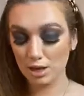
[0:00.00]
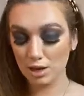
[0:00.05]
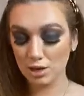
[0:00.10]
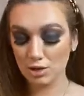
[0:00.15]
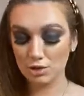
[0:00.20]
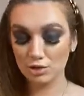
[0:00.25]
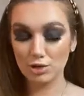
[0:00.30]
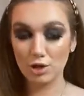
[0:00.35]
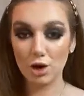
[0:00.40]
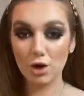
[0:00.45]

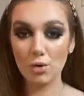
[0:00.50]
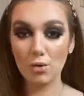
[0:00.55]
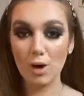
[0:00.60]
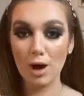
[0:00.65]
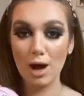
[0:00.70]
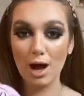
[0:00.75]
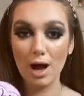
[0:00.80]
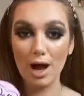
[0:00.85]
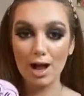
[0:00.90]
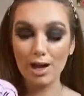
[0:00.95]
So
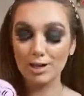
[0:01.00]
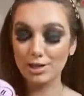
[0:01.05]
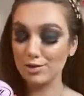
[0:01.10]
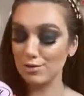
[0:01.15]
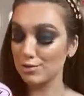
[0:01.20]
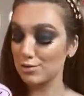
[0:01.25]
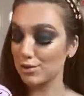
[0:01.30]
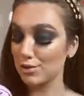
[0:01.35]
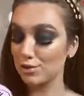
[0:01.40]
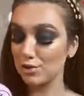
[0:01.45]
I
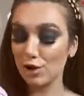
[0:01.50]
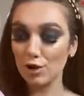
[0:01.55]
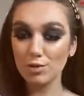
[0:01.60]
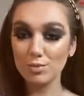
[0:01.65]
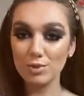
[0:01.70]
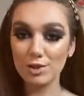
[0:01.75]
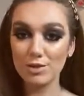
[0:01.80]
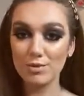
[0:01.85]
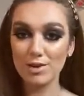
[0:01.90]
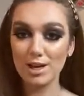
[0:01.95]
used the Doll
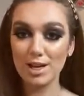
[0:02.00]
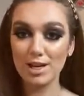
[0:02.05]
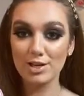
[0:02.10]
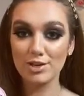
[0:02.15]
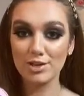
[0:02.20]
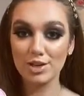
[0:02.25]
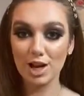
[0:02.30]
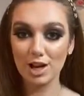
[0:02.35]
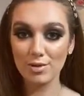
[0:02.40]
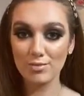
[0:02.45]
Beauty
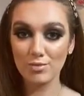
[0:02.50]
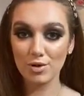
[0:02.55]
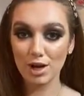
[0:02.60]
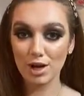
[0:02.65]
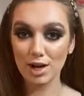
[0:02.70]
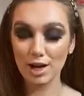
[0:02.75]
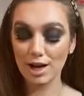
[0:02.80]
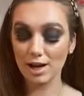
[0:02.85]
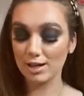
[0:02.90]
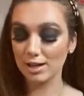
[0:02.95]
Shine Bright
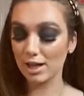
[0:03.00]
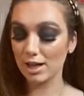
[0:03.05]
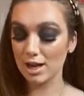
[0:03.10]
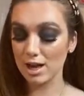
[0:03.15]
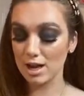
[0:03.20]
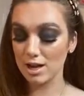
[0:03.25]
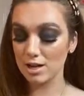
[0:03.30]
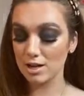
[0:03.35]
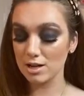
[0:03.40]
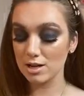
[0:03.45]

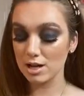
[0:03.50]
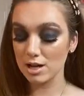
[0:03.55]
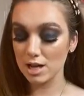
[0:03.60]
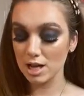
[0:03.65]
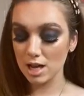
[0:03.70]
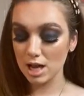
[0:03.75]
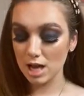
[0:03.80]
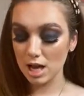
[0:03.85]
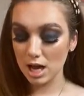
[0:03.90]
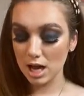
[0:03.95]
highlighter,
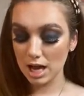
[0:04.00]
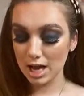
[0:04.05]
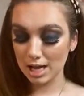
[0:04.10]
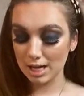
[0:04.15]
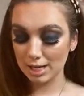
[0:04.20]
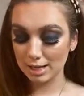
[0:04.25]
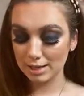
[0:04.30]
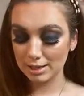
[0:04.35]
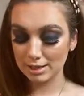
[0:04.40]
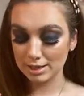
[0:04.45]

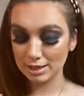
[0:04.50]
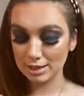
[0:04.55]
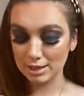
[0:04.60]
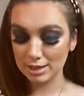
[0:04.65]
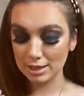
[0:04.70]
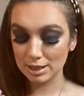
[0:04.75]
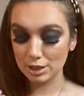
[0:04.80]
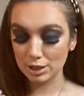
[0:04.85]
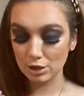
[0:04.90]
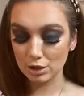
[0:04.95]
and
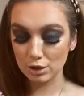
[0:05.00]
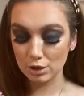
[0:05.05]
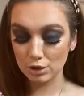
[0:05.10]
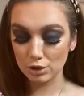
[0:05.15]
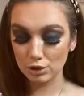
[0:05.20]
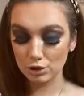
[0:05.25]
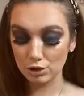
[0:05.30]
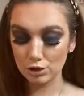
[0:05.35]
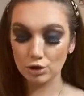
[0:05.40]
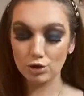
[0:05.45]

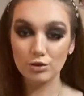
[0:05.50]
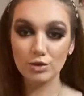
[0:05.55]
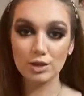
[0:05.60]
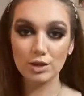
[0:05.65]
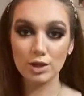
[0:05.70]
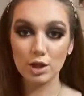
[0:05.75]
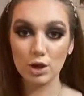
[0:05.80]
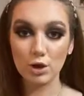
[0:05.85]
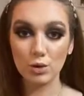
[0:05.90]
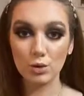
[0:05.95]
during
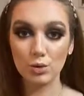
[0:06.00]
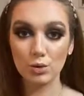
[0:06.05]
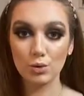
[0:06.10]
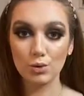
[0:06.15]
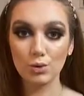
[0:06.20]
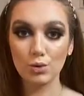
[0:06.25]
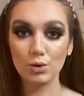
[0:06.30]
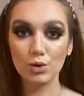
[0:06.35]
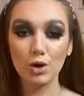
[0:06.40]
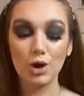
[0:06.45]
the
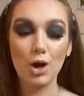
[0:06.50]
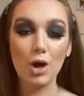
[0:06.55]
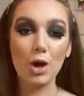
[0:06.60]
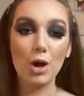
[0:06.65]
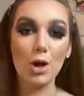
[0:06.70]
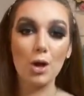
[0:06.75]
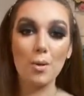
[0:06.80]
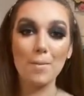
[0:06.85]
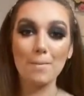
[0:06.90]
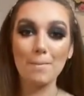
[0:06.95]
whole
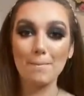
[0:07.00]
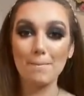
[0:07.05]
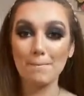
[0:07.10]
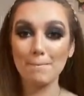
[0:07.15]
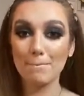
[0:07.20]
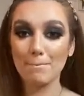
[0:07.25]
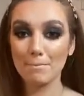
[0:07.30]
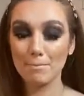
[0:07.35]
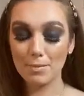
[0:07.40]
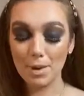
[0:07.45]

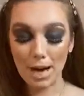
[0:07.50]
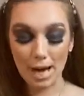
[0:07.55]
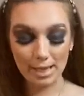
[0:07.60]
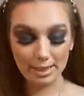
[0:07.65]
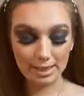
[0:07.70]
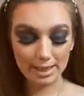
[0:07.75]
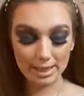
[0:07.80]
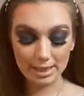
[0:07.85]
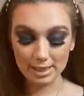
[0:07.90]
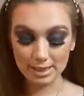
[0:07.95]

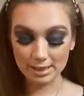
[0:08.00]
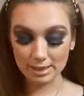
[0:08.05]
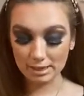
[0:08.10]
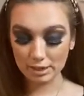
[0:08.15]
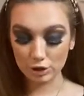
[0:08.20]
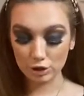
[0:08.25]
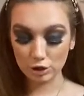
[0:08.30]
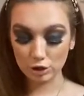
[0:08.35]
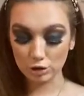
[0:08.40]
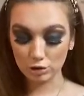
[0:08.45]
palette
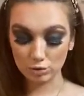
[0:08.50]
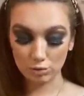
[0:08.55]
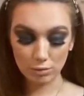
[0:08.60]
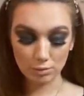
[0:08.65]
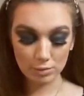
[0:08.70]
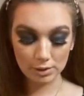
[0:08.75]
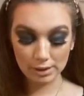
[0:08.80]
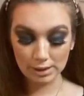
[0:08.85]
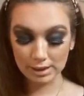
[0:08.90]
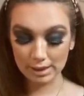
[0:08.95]

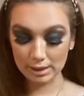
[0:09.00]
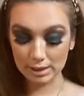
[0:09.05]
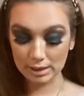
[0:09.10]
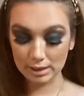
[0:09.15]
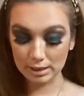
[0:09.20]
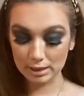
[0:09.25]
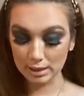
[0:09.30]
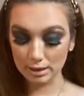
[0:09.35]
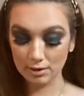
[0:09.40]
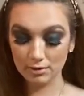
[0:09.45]
crumbling,
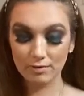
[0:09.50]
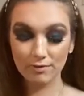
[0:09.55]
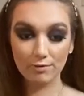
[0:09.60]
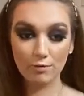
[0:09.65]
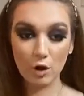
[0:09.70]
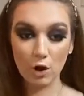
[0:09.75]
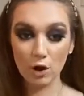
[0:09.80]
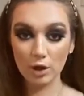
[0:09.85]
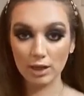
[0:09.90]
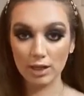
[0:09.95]

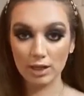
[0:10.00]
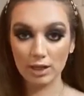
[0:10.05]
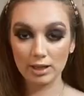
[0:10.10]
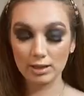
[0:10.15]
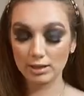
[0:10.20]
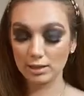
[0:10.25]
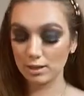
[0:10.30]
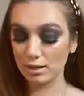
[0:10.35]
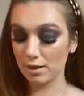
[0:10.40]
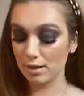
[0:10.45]
falling
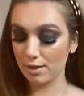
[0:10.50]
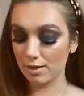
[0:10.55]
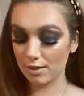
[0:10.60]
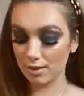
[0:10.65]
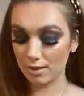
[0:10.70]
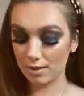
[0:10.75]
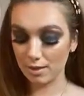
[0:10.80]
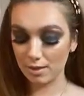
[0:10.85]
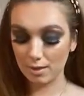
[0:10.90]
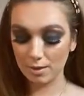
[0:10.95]

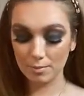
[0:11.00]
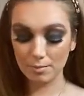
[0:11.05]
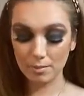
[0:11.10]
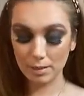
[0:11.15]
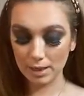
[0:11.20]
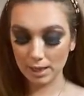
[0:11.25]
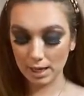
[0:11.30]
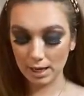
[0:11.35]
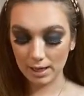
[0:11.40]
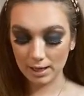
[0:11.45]

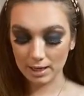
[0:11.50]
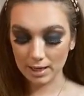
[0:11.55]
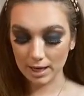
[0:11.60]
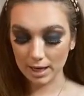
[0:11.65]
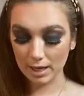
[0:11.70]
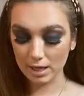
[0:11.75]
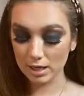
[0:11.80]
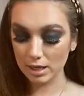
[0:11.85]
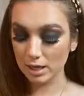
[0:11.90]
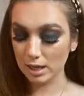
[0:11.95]
malarkey,